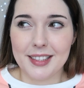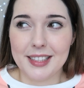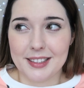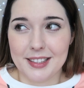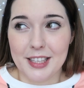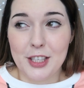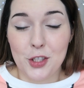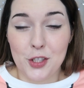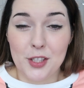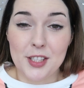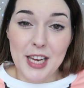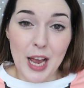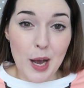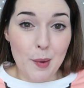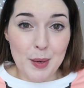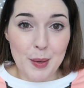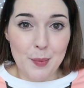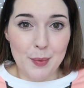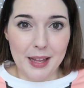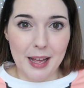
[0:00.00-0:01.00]
like they should tell
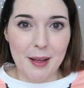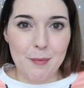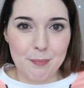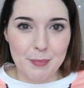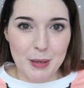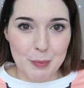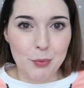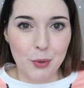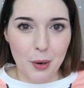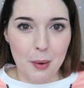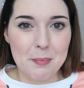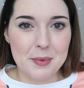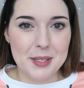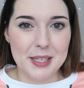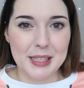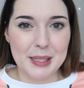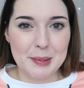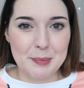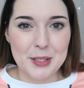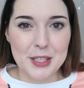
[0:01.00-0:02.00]
me without me
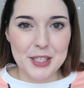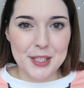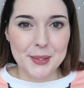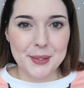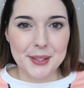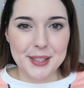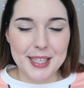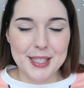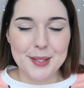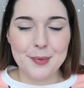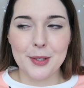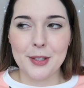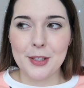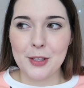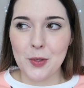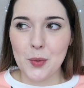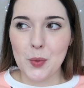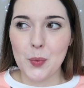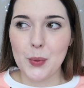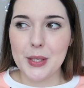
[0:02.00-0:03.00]
prompting them to do it. That's what
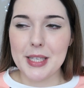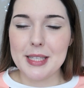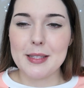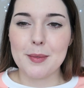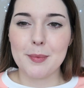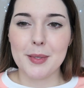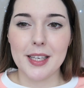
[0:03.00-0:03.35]
annoys